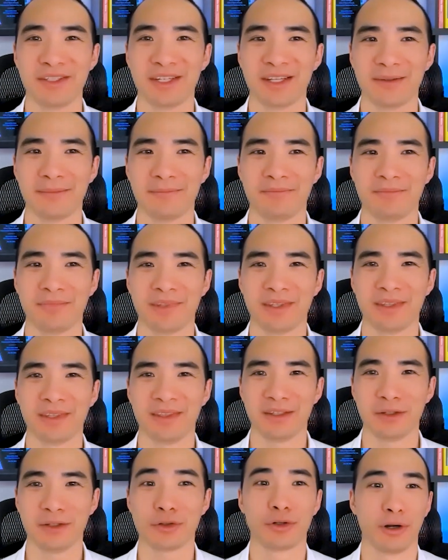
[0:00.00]
And
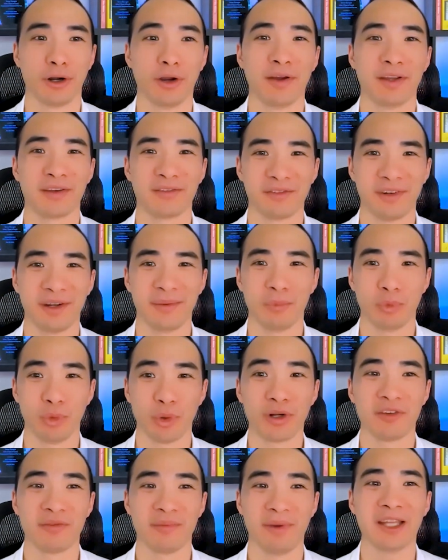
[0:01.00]
you're growing from word
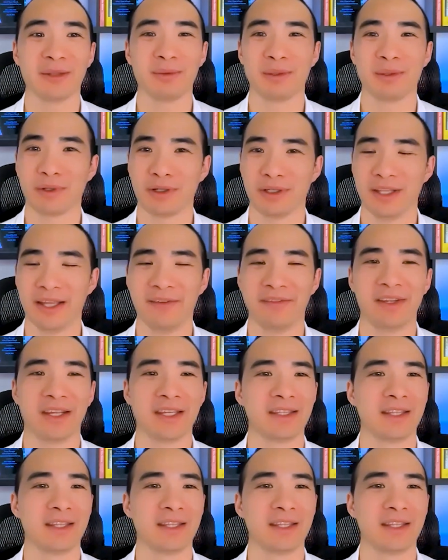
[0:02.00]
of mouth. People are loving it.